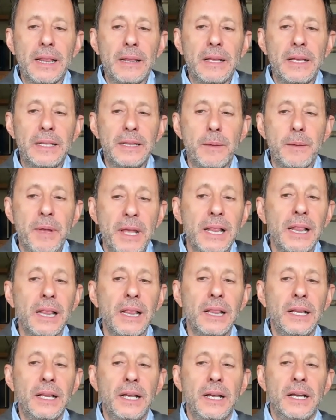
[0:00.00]
in the
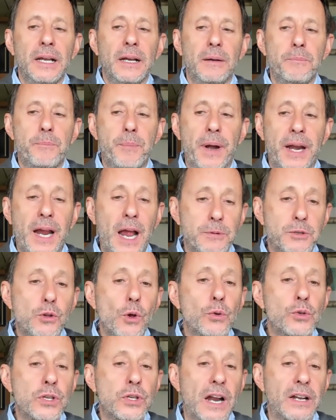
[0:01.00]
middle. Perhaps
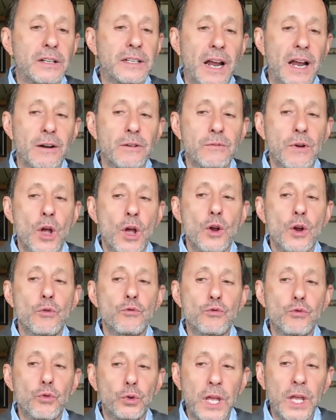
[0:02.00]
those are
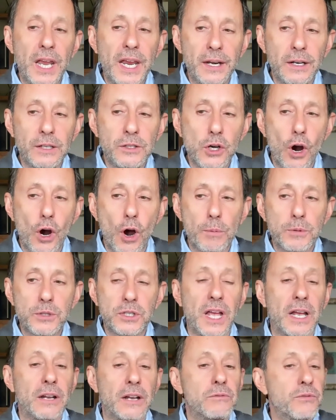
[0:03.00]
routine jobs
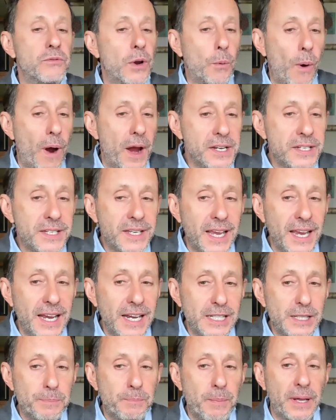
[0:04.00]
that require
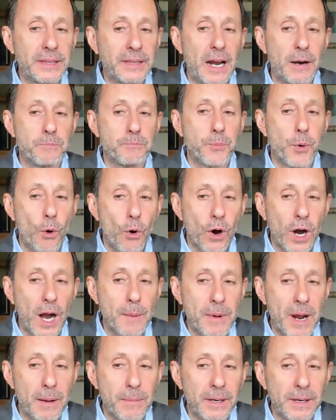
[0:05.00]
skills but are
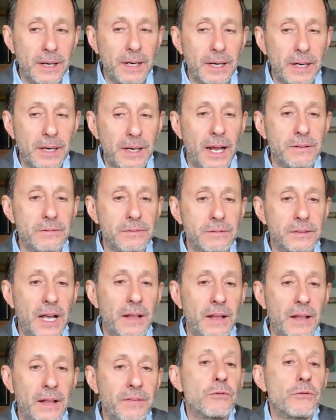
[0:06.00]
programmable
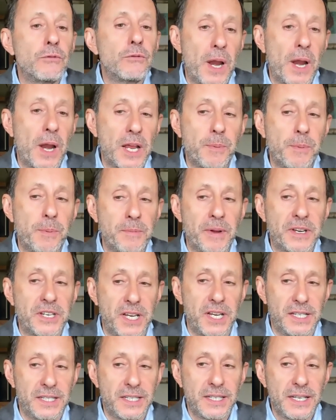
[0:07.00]
and then replaced by
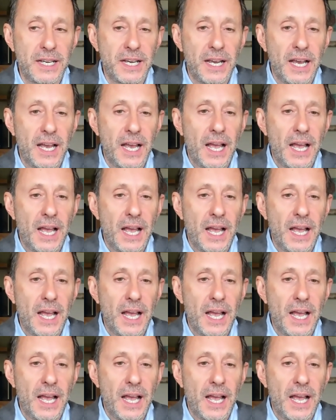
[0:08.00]
machines.